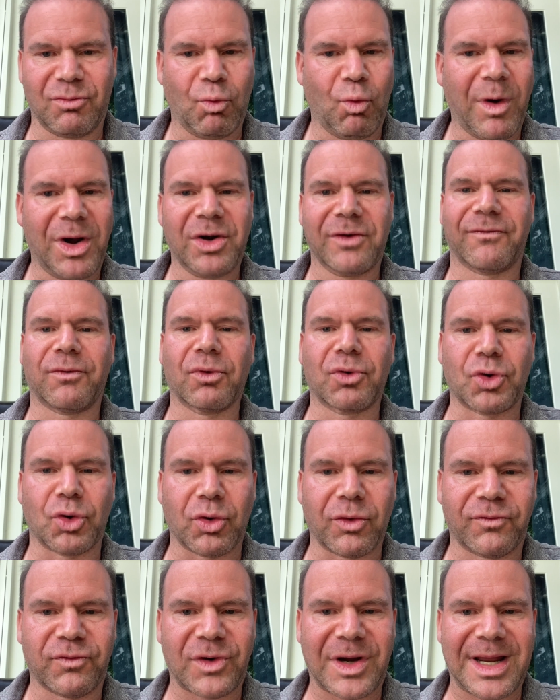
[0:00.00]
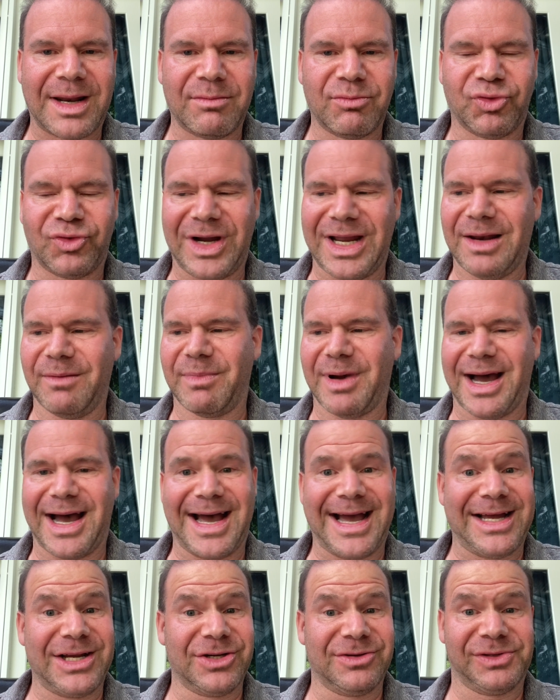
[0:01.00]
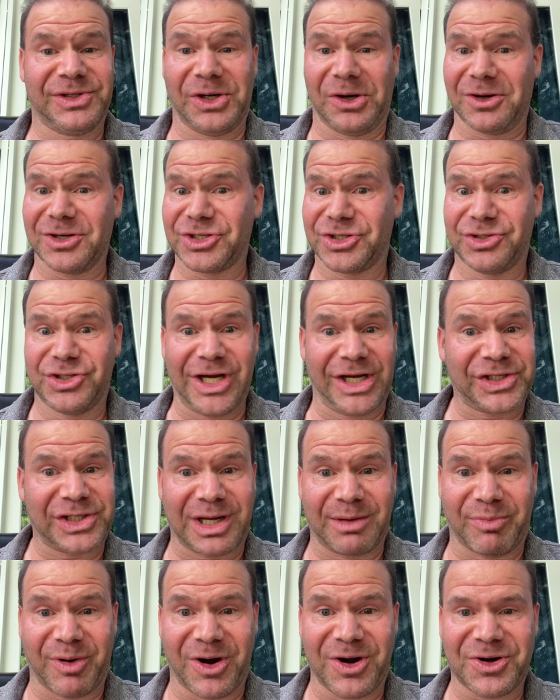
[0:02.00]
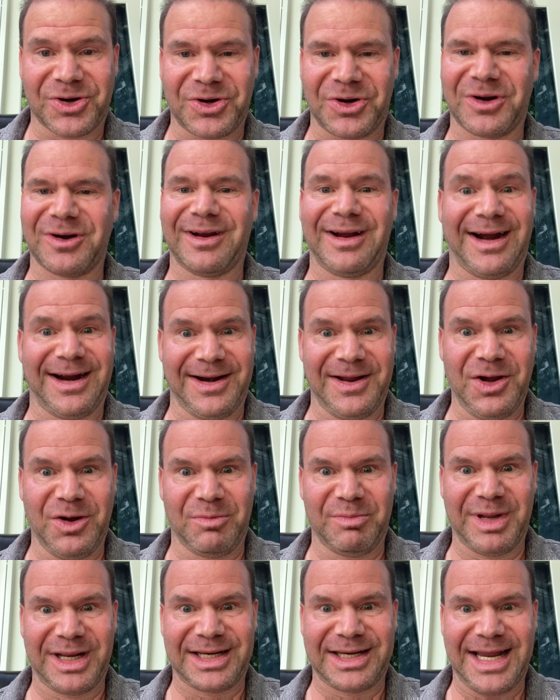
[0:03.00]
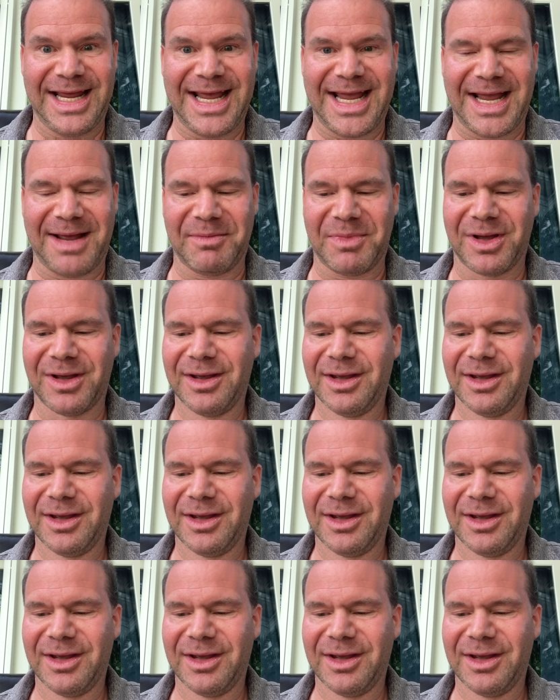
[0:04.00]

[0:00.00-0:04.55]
wonderful girlfriend played by Sarah Jessica Parker. I know, big name.